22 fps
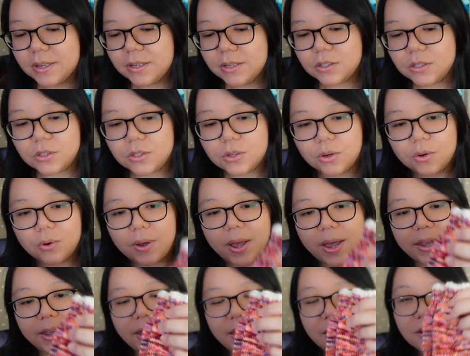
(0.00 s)
So
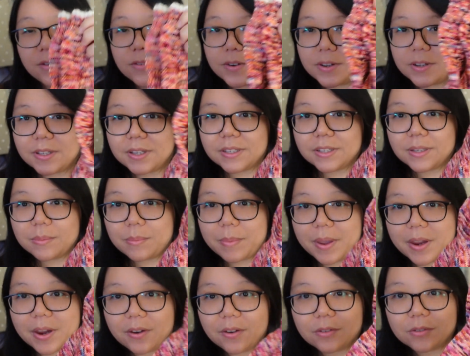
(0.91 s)
I have another
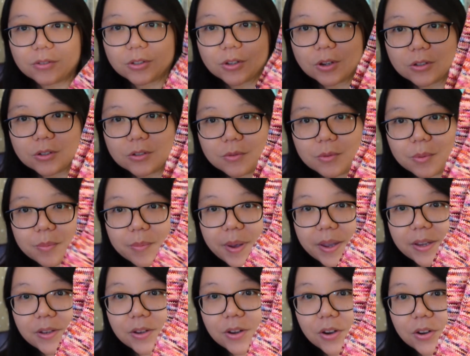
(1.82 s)
pair of socks for
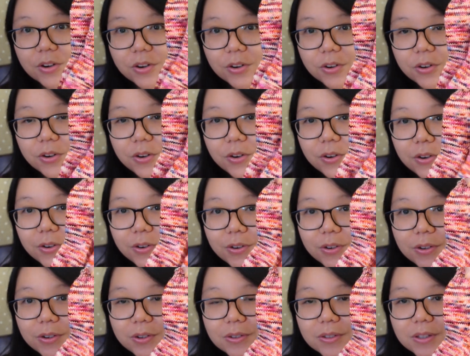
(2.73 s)
my daughter.
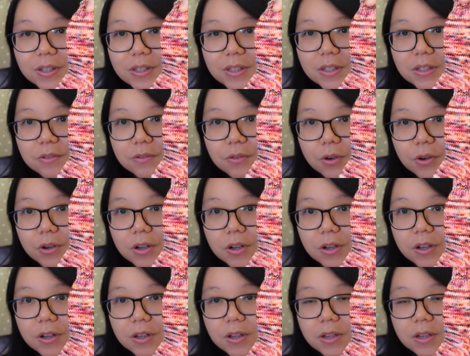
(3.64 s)
This is for
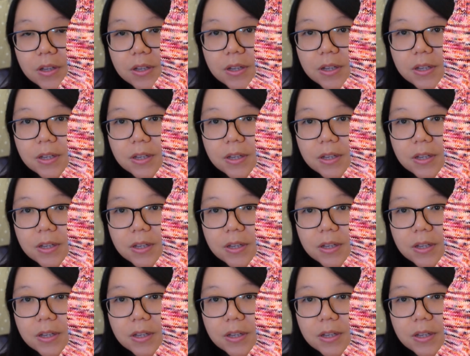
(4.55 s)
her.